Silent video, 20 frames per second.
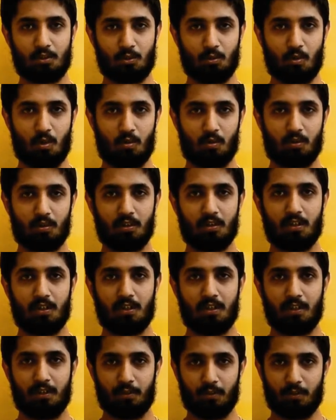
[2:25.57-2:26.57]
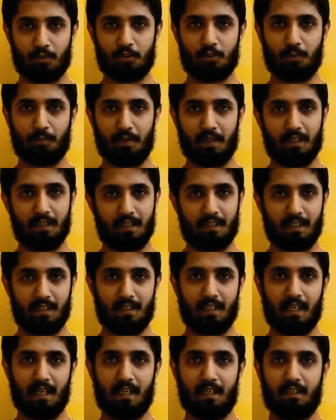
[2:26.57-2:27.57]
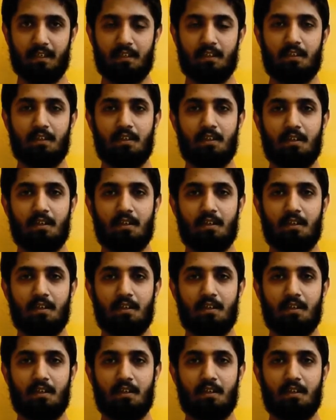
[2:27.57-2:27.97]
throughout your resume till the end.